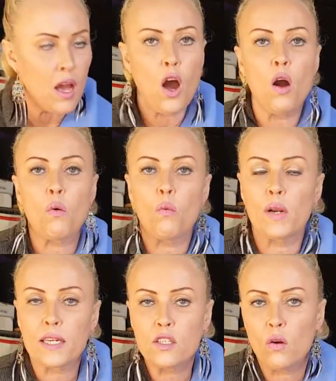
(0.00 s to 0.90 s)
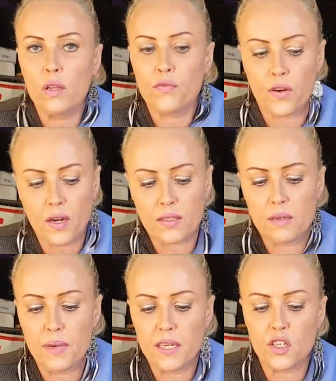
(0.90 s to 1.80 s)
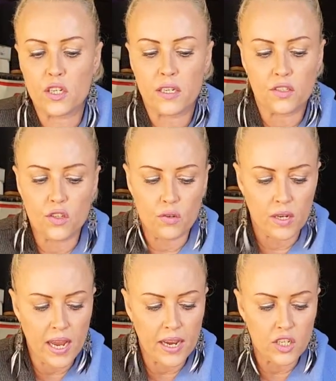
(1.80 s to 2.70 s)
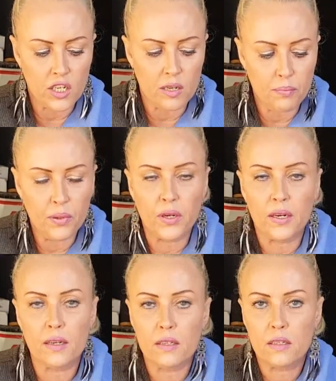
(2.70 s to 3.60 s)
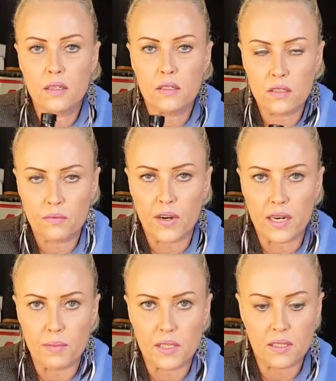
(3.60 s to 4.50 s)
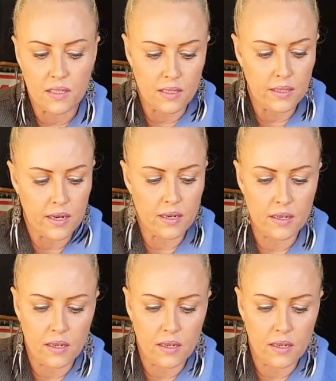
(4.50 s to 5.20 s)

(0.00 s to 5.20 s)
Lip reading: Oh, what I totally forgot to mention is you can actually put some vitamin C in there.